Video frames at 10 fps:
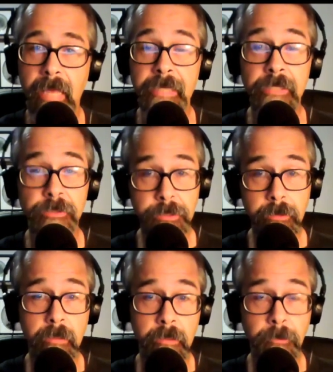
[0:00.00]
And in
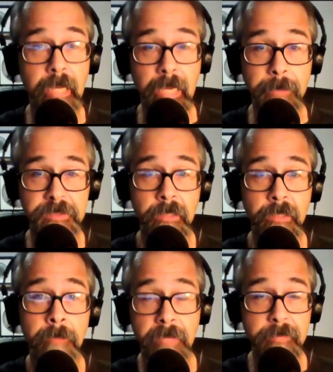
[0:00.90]
turn, perhaps
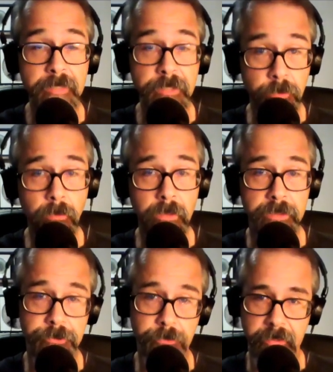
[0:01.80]
maybe you'll
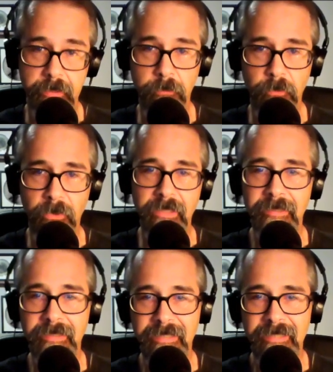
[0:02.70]
enjoy it more
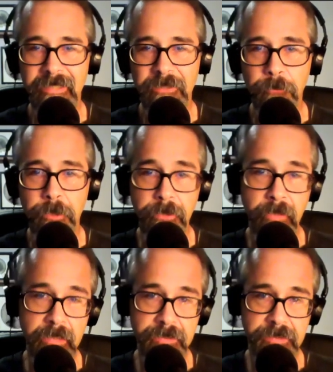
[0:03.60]
when
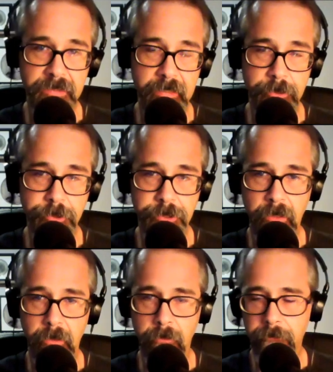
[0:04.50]
you're out seeing a
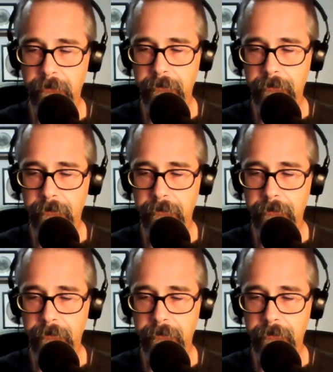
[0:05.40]
show.